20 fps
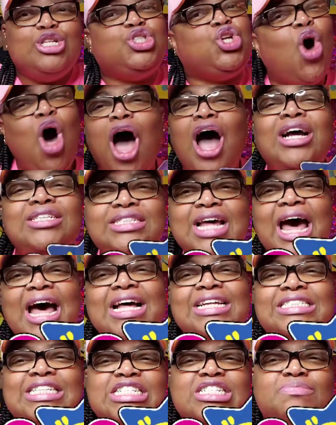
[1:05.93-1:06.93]
Toys R
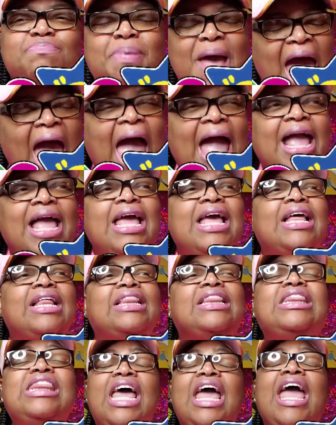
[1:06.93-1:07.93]
Us is back.
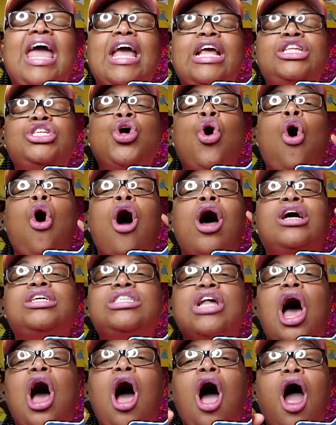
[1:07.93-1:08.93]
These toys
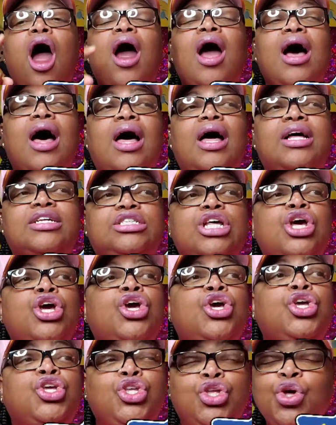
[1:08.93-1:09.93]
are
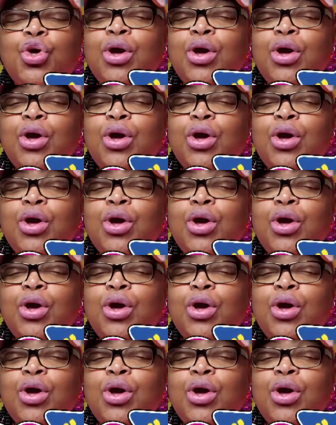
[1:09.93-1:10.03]
us.